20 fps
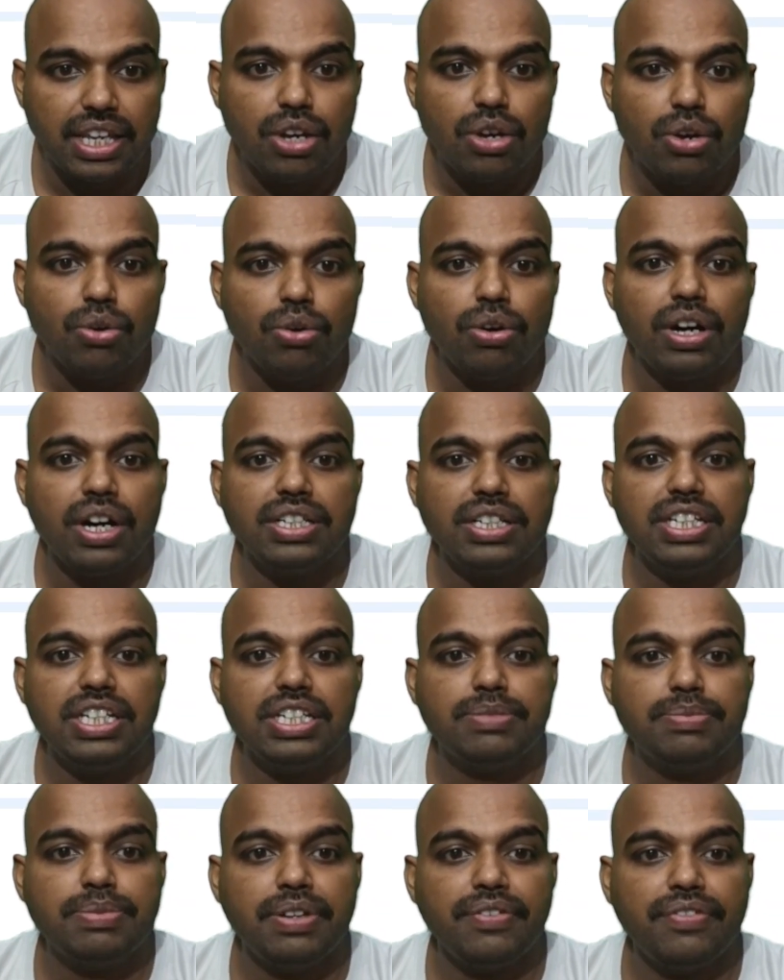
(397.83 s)
org
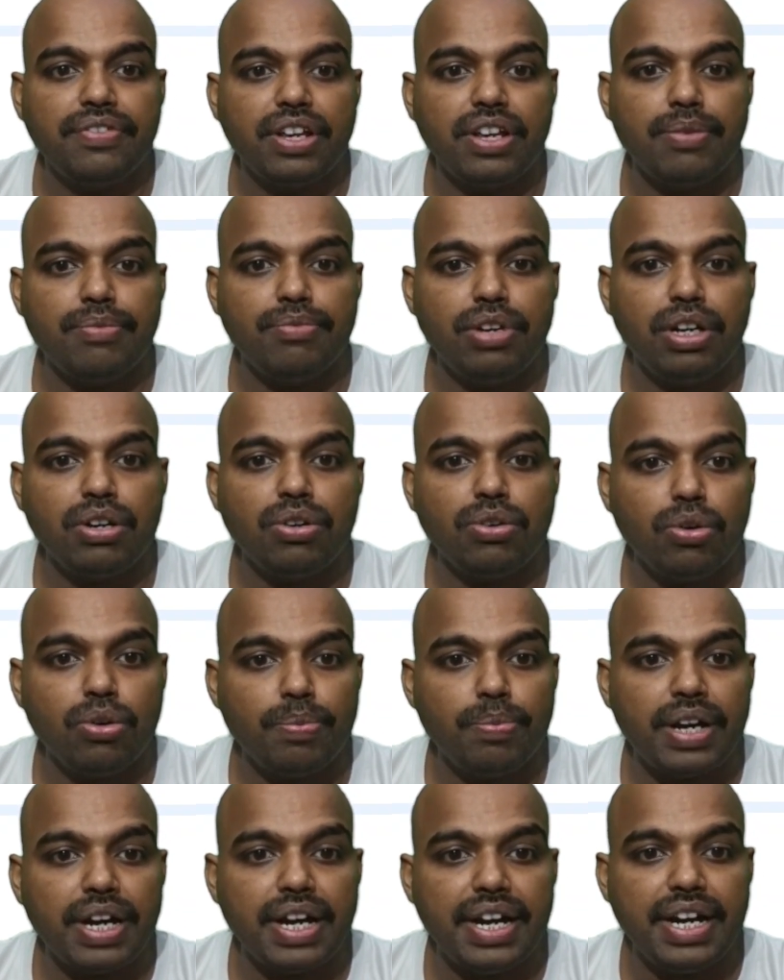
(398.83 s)
Spring Framework Group
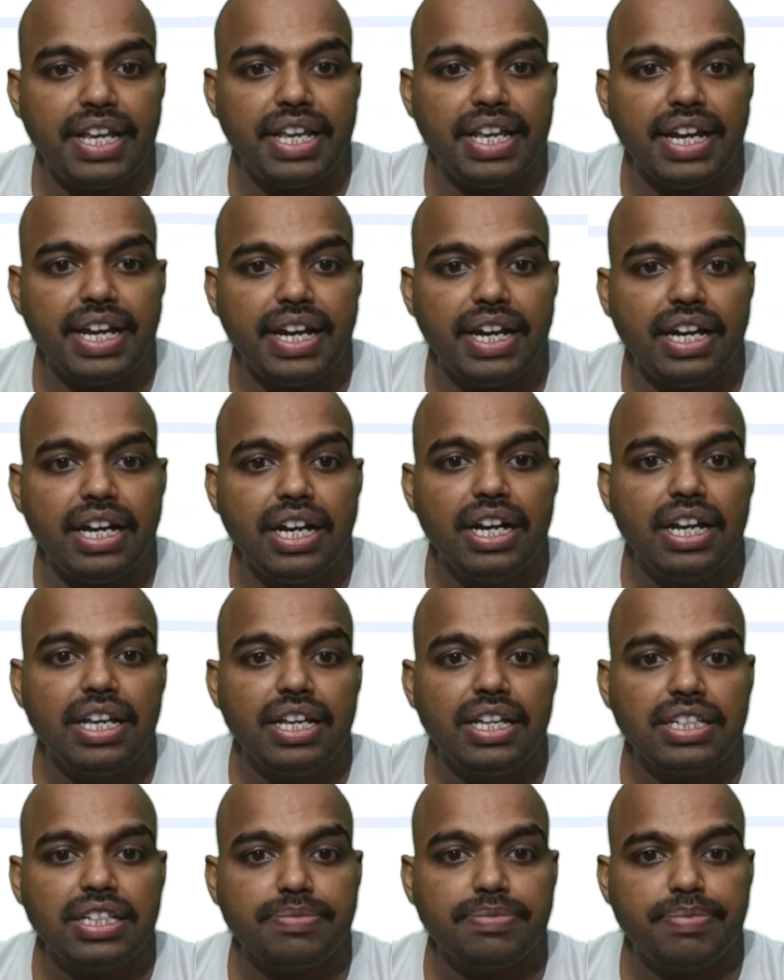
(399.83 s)
ID and
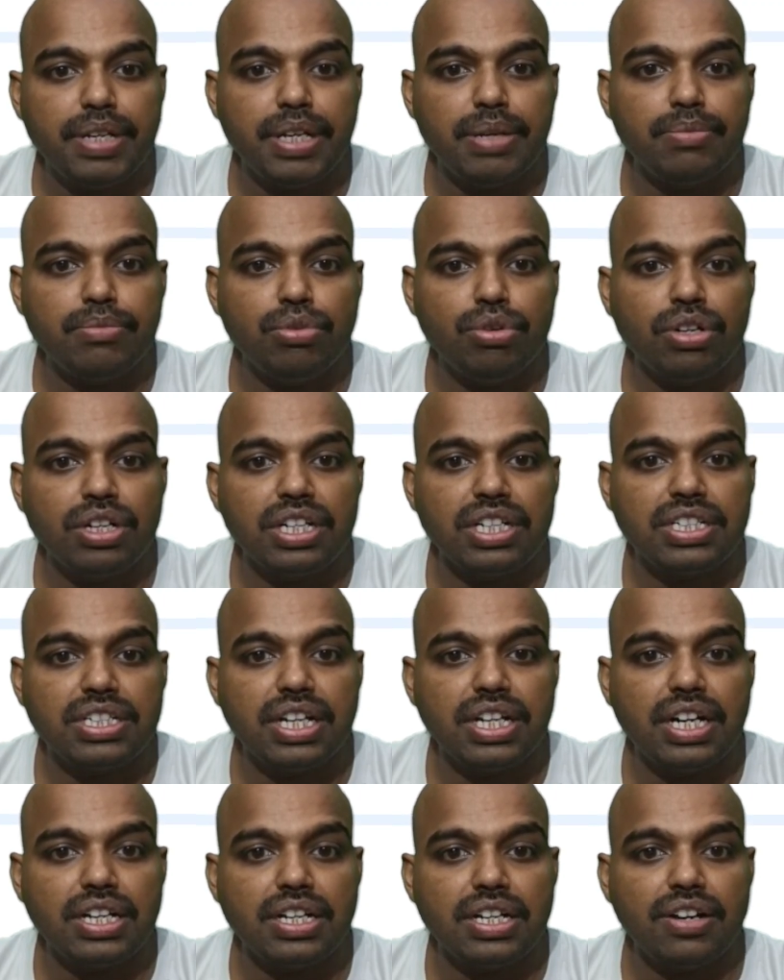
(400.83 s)
Spring Boot
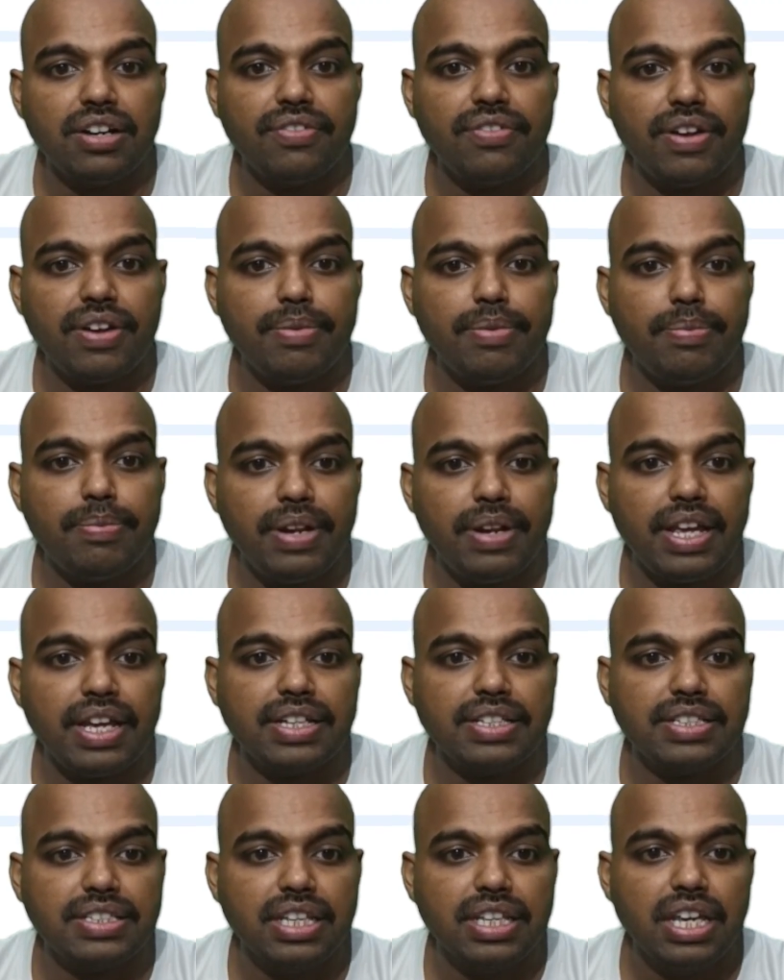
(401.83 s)
Starter Web Flex.